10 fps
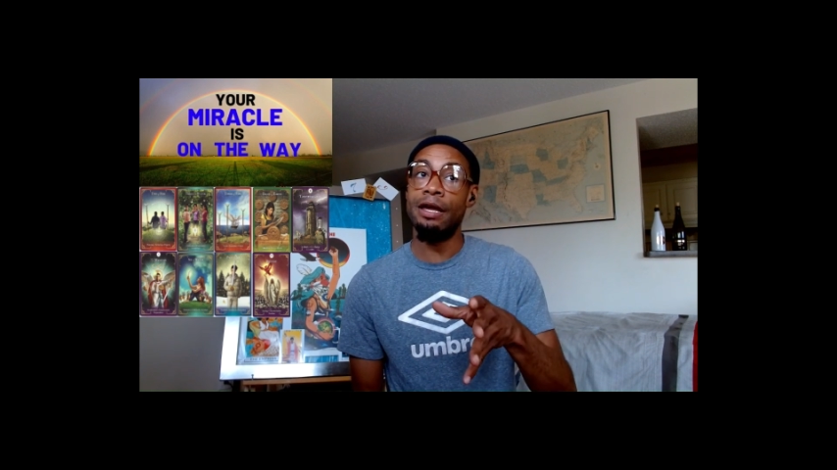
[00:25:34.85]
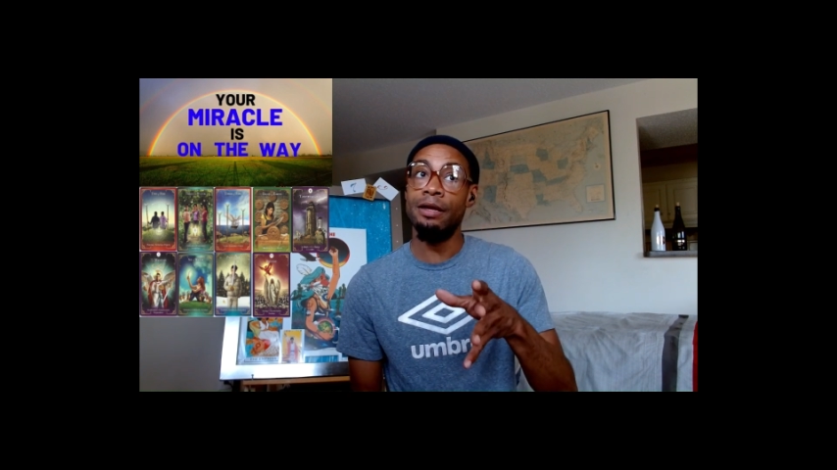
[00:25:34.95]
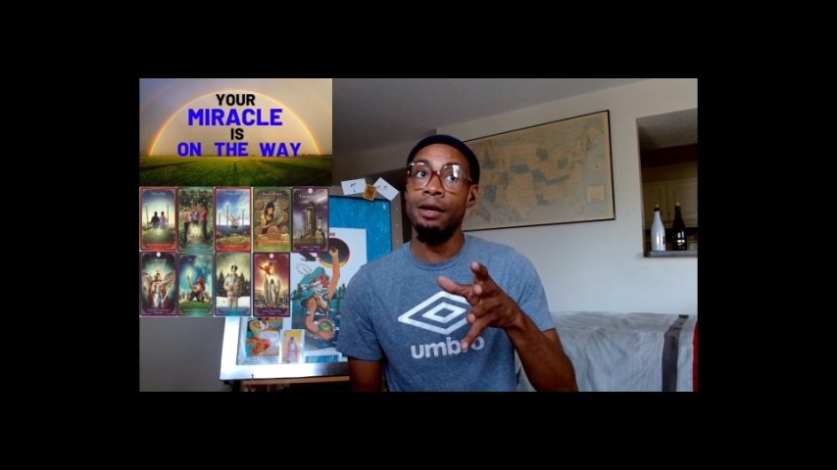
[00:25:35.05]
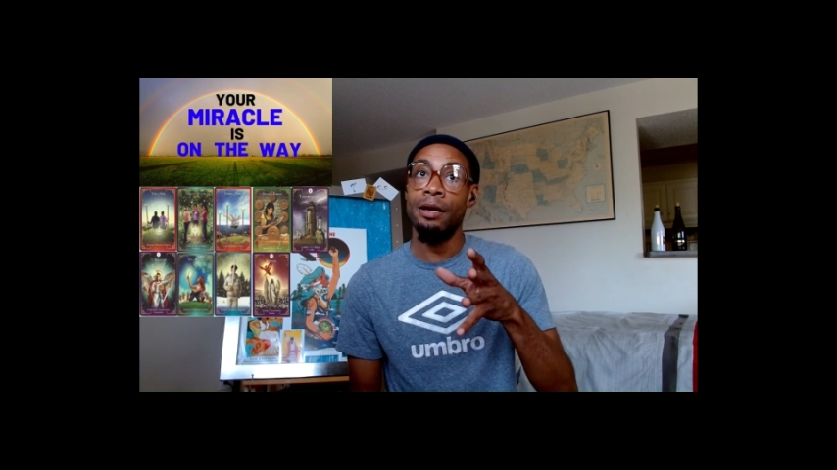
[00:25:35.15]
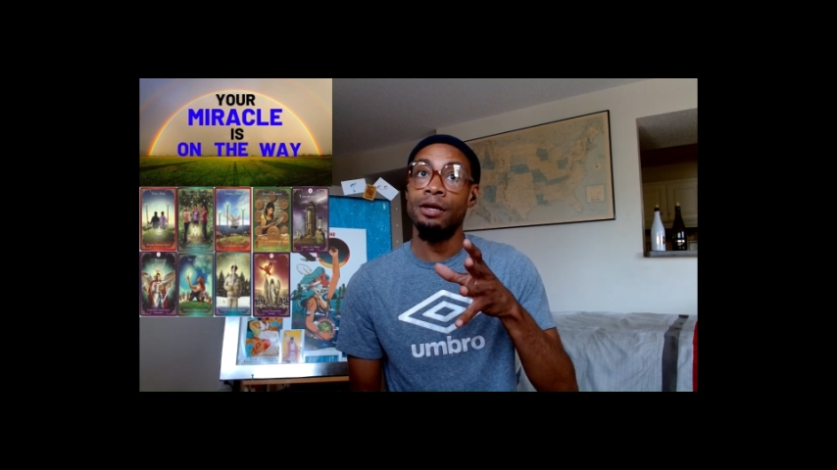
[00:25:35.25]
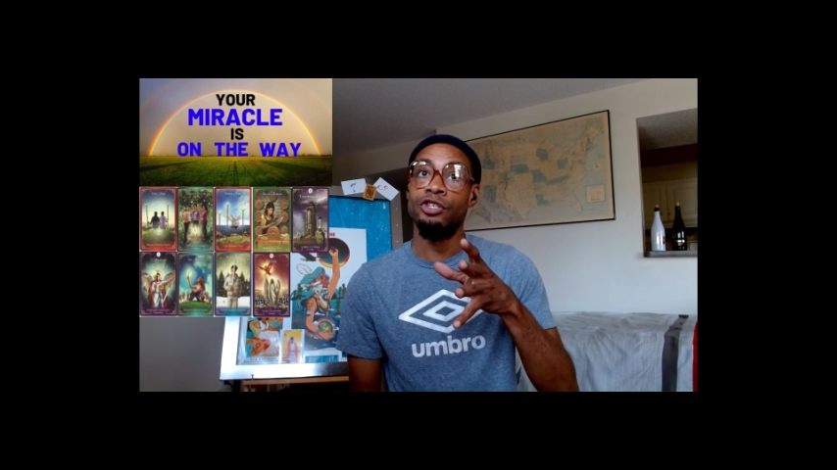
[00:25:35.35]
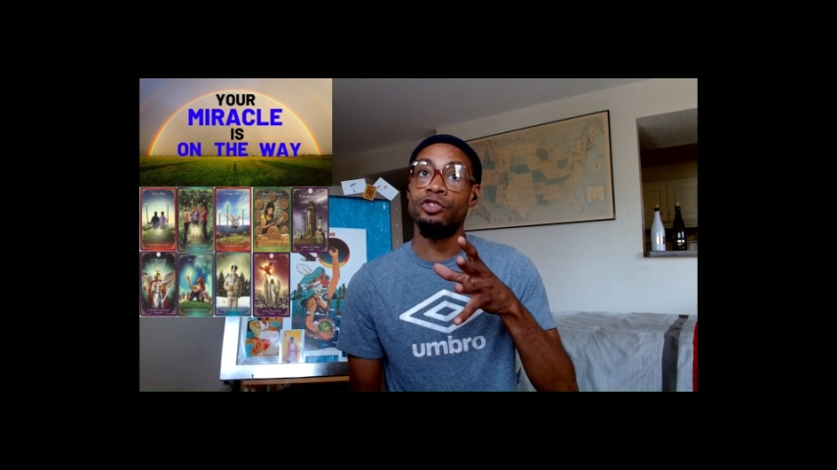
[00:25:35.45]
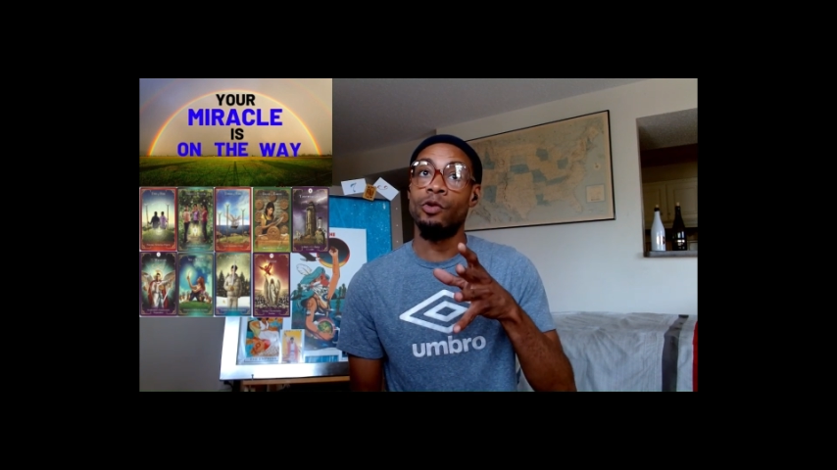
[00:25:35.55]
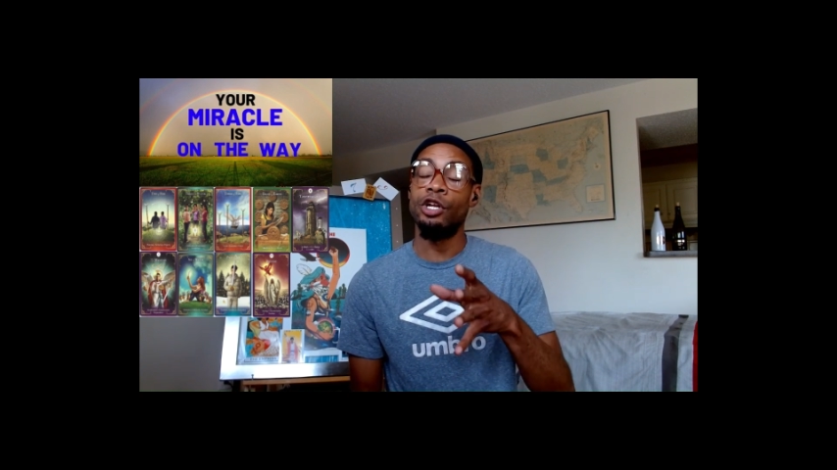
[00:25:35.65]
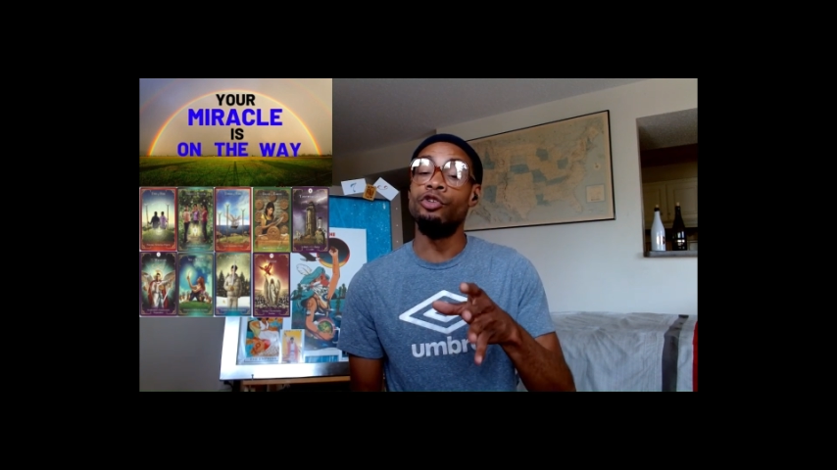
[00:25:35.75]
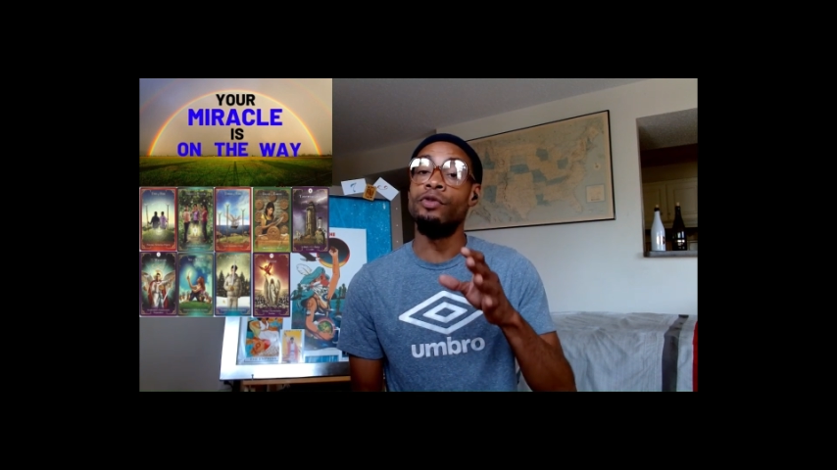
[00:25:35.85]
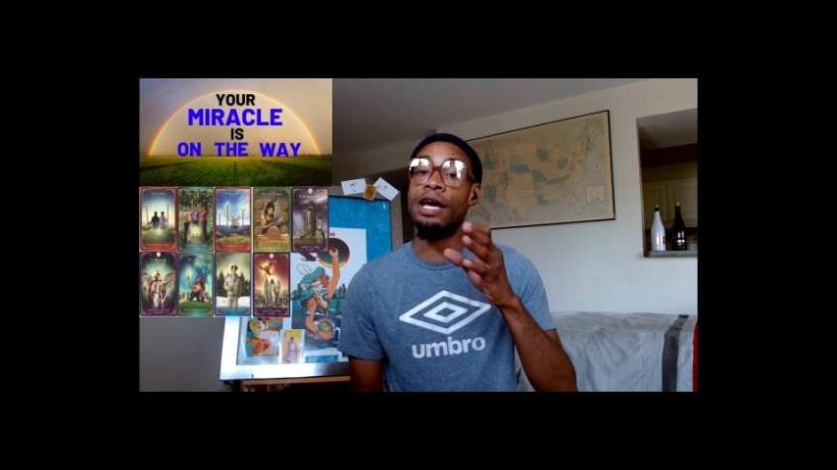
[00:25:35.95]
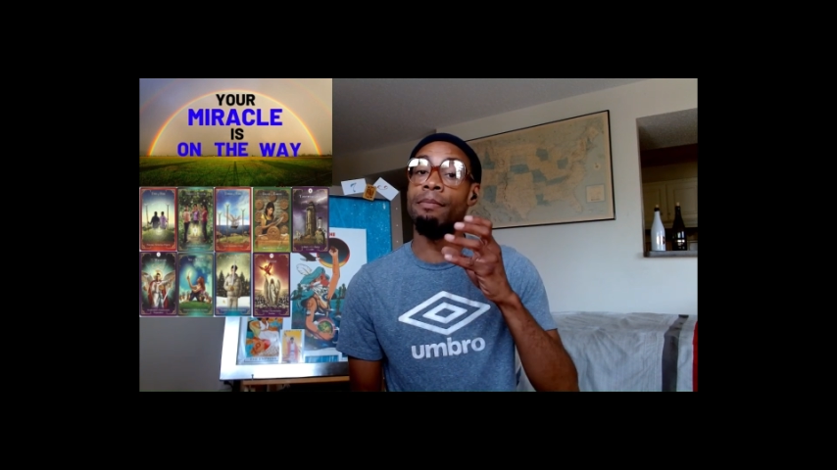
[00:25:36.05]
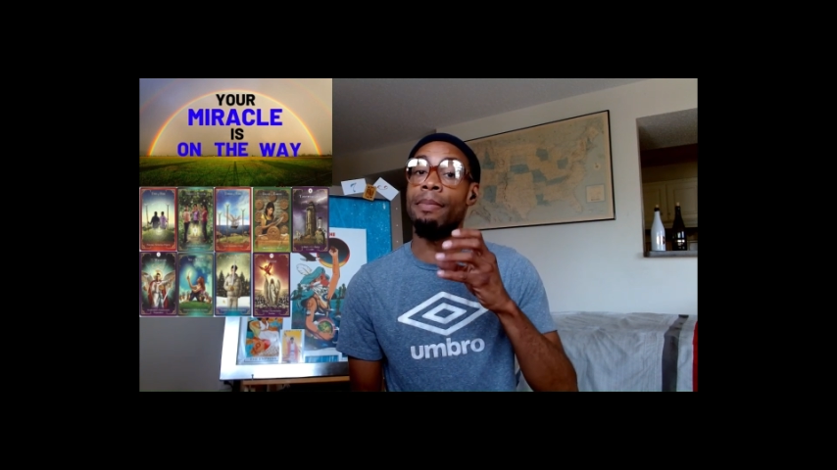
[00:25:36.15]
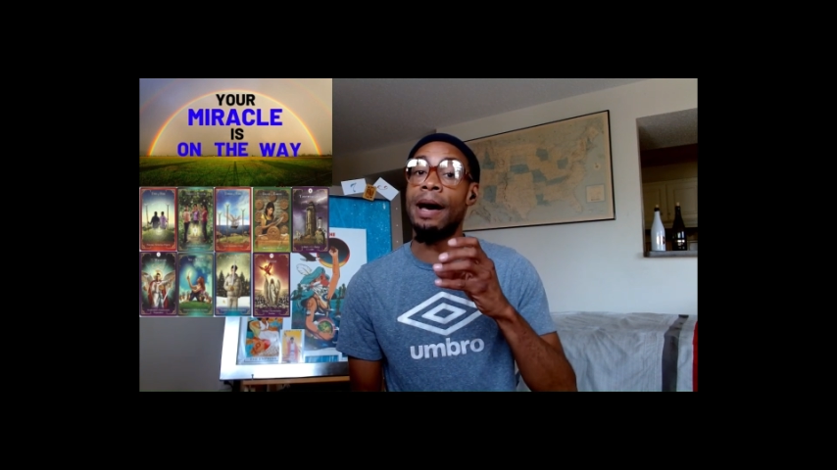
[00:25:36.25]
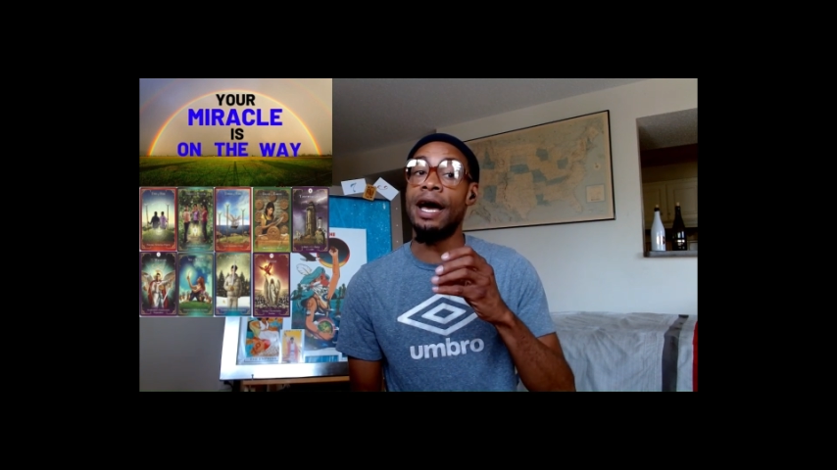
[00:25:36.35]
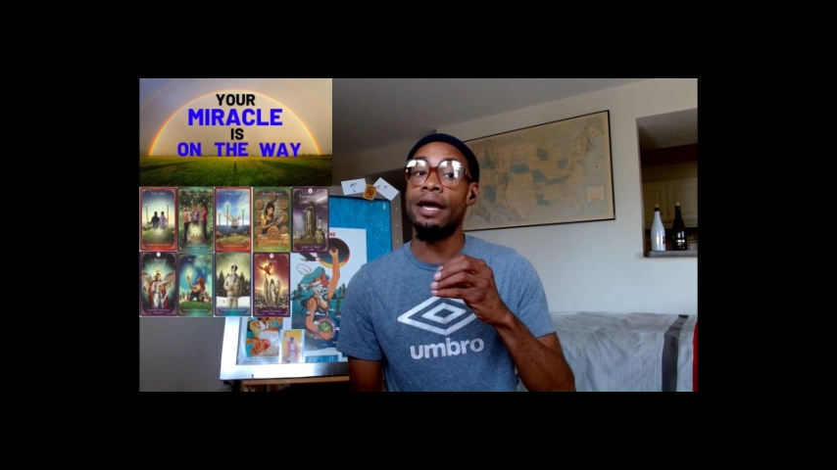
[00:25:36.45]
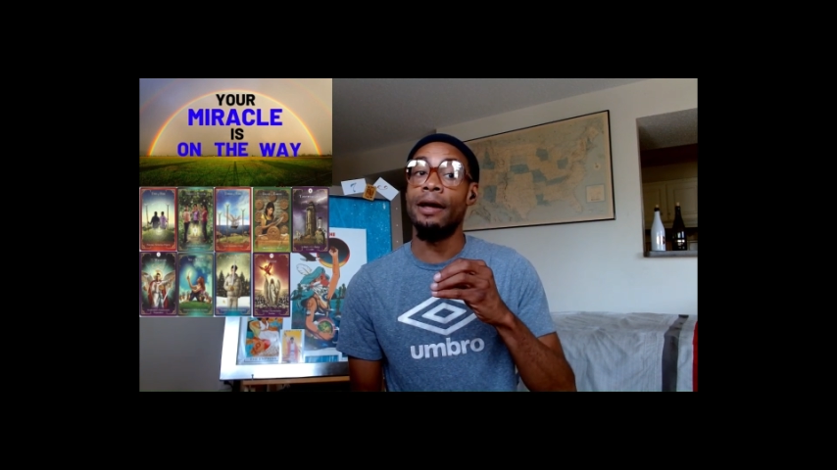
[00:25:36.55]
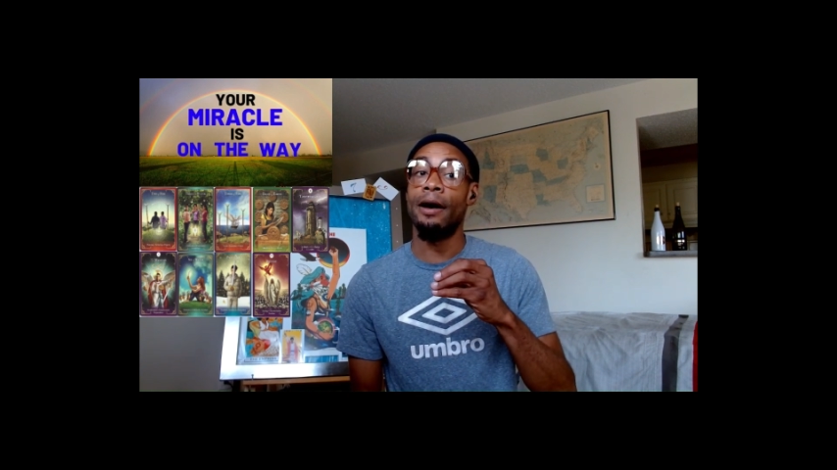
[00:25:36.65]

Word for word: just want to do that by uh,